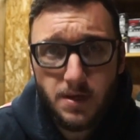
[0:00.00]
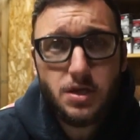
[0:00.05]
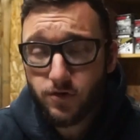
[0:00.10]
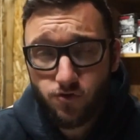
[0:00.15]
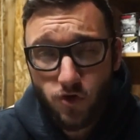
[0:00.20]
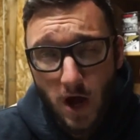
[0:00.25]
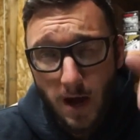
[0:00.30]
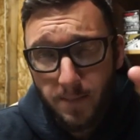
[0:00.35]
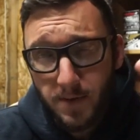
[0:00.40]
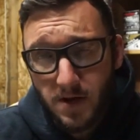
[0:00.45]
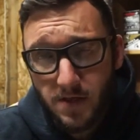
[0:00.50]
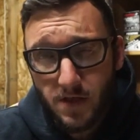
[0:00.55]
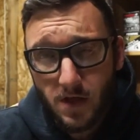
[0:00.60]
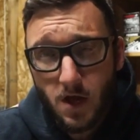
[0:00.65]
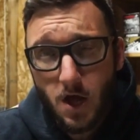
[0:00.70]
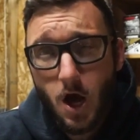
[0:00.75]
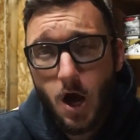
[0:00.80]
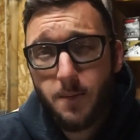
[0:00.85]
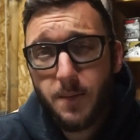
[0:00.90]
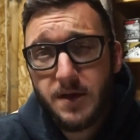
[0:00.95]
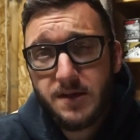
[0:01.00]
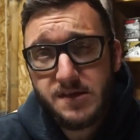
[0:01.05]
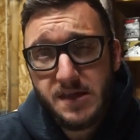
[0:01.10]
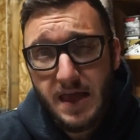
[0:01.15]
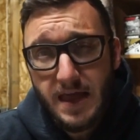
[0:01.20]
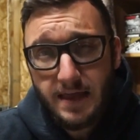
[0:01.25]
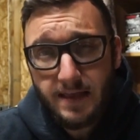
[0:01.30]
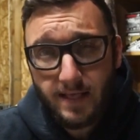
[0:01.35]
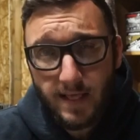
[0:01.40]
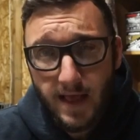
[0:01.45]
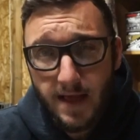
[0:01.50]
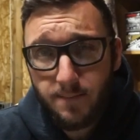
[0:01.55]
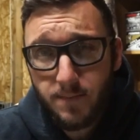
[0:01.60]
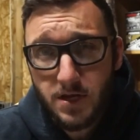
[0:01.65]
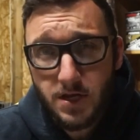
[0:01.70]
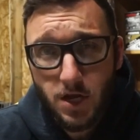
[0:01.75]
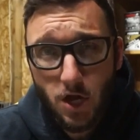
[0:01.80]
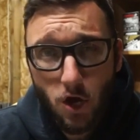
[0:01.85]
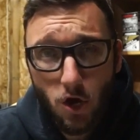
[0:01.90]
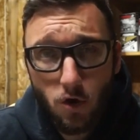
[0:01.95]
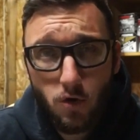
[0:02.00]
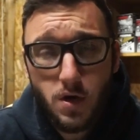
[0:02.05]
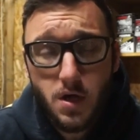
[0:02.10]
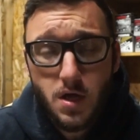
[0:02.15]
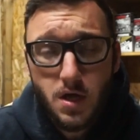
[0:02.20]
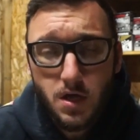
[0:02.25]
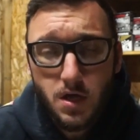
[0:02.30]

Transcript: and drop it in the comments and let me know,